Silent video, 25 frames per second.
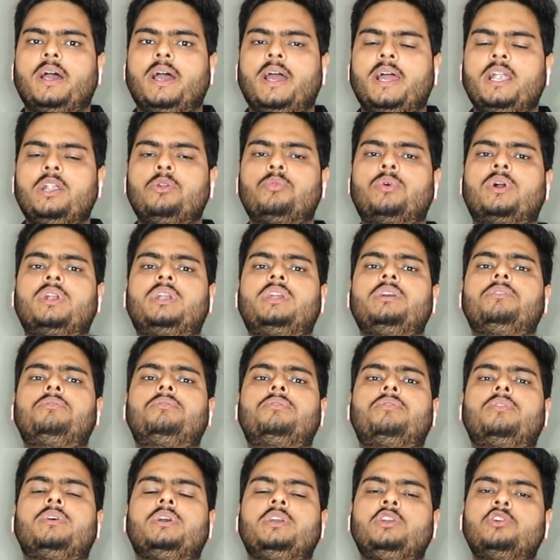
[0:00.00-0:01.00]
And what
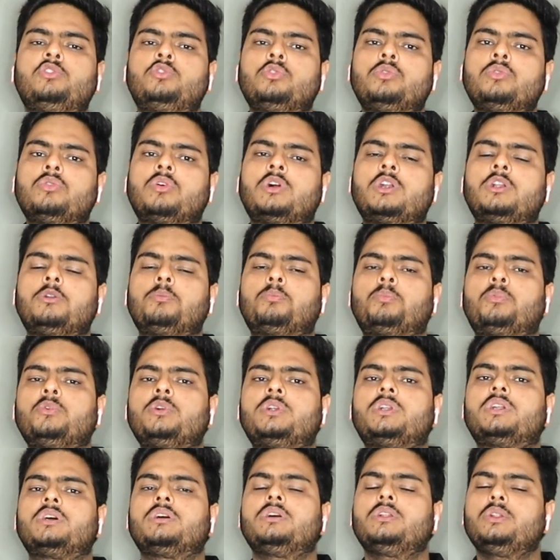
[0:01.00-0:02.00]
if you do not
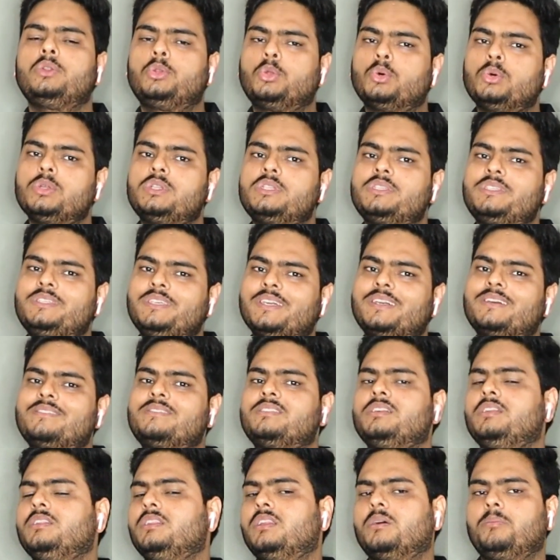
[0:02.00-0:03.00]
put those
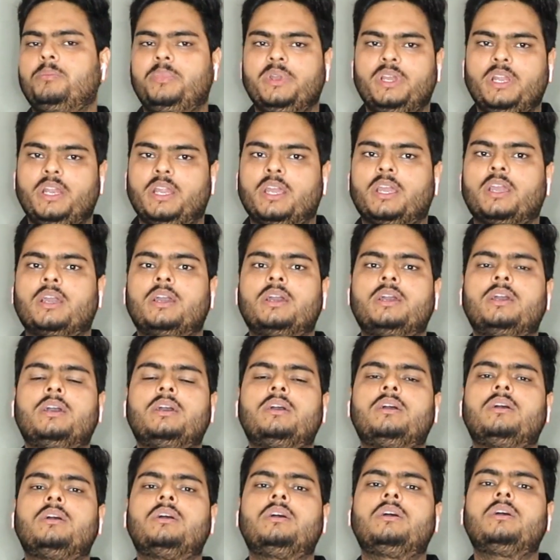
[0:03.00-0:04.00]
checks in the beginning?
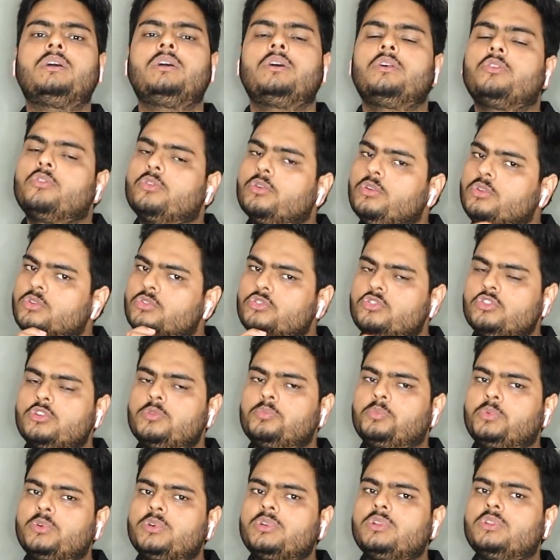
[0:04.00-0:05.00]
So you
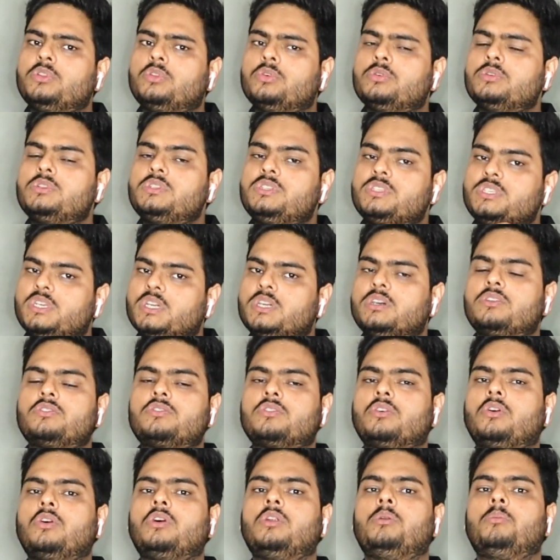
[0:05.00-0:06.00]
should put those
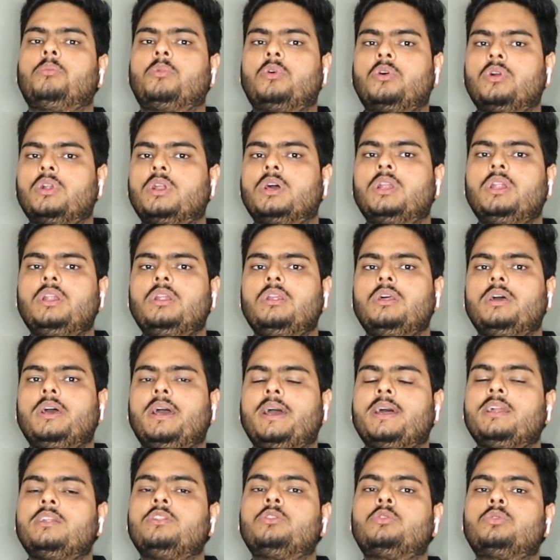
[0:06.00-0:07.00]
checks on model
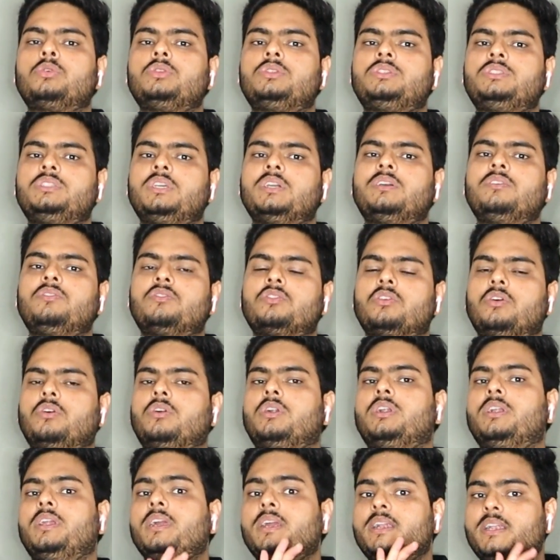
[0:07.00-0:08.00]
and those checks
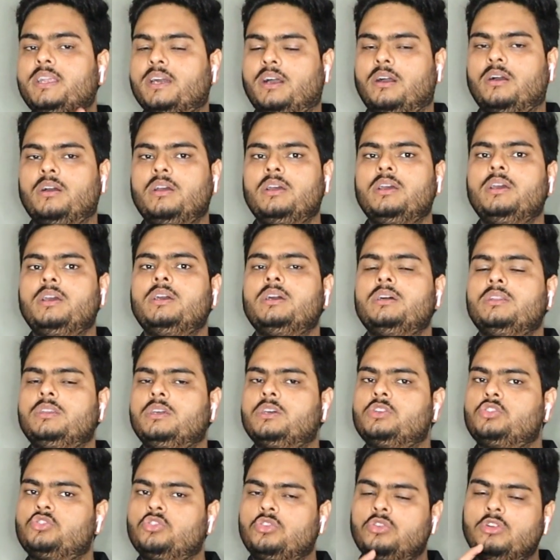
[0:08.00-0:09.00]
on data.
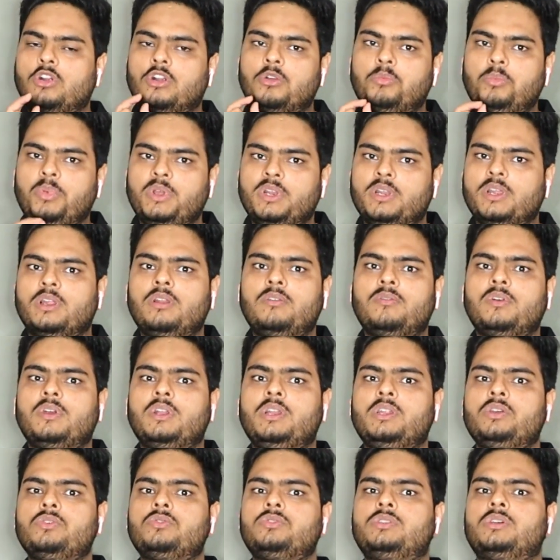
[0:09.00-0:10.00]
There should not be null
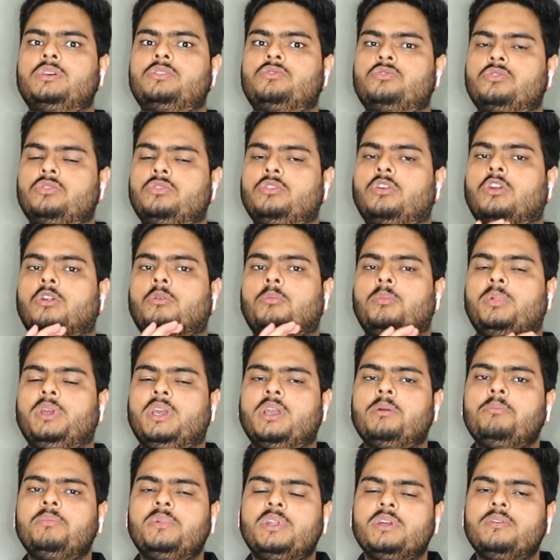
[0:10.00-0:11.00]
values, there should not be
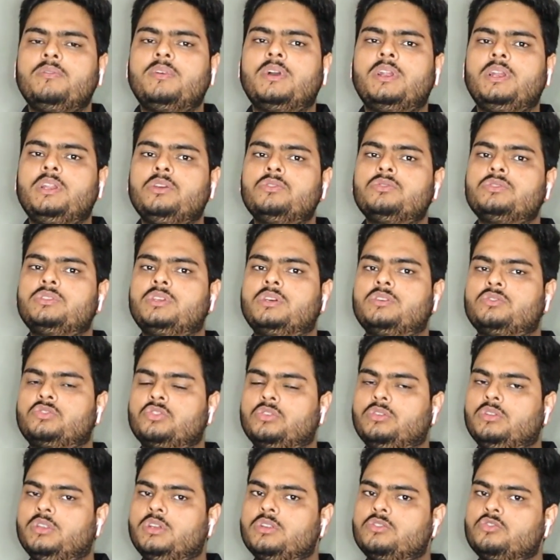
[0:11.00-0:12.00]
empty values, there
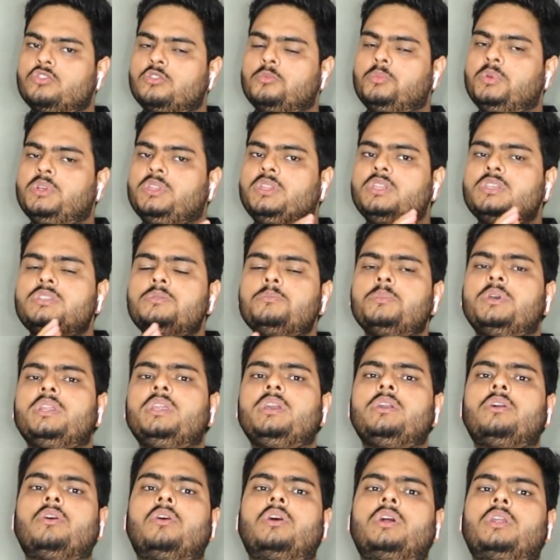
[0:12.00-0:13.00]
should be this
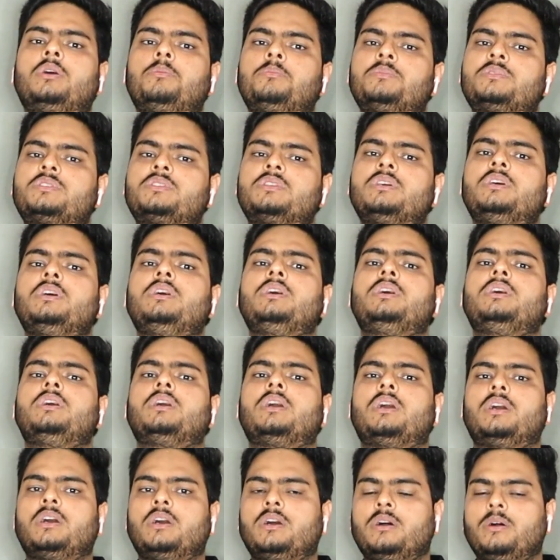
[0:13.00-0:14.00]
many columns,
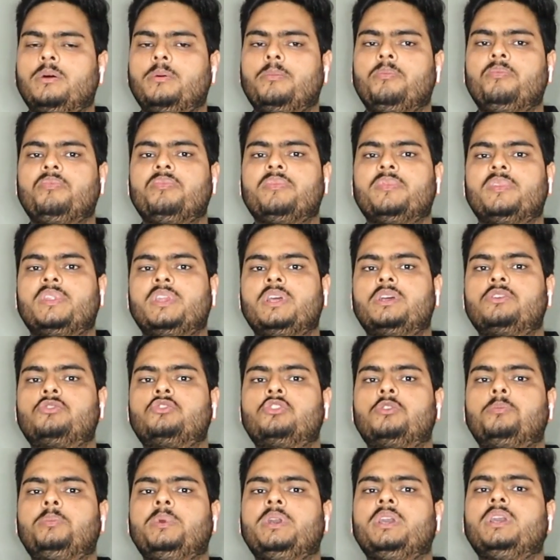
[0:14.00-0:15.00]
there
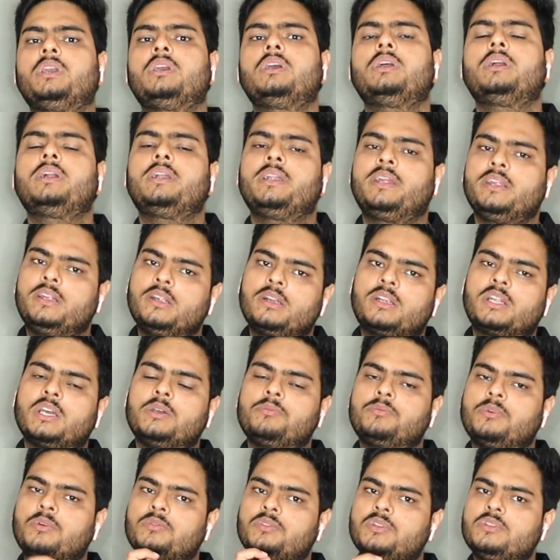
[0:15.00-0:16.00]
should be data
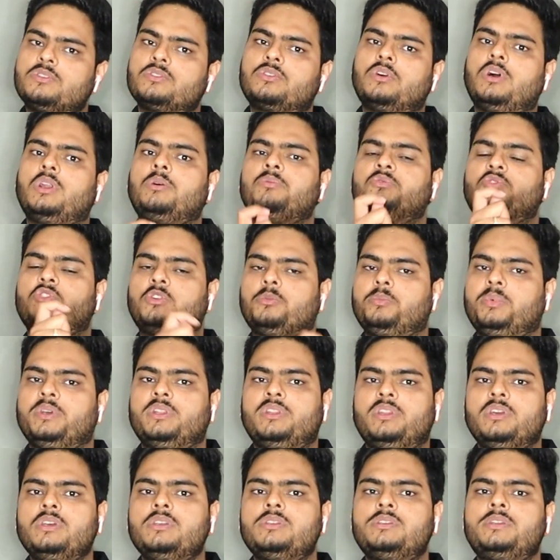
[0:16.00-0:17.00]
type of this column should
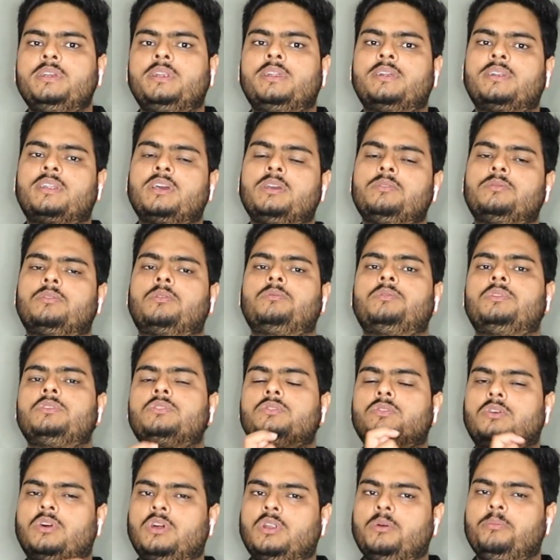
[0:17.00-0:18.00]
be this, data type of
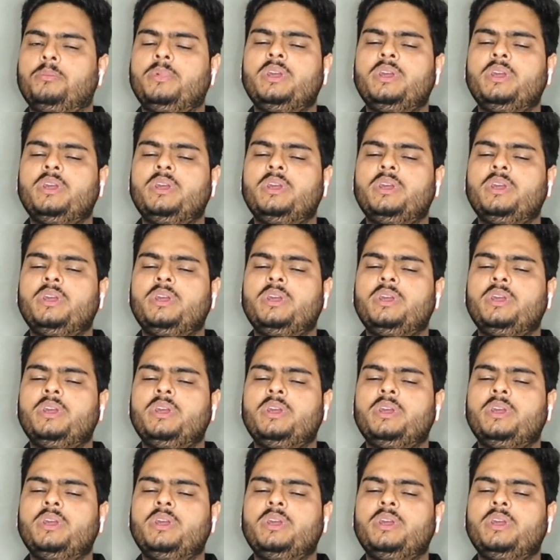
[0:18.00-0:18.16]
this column.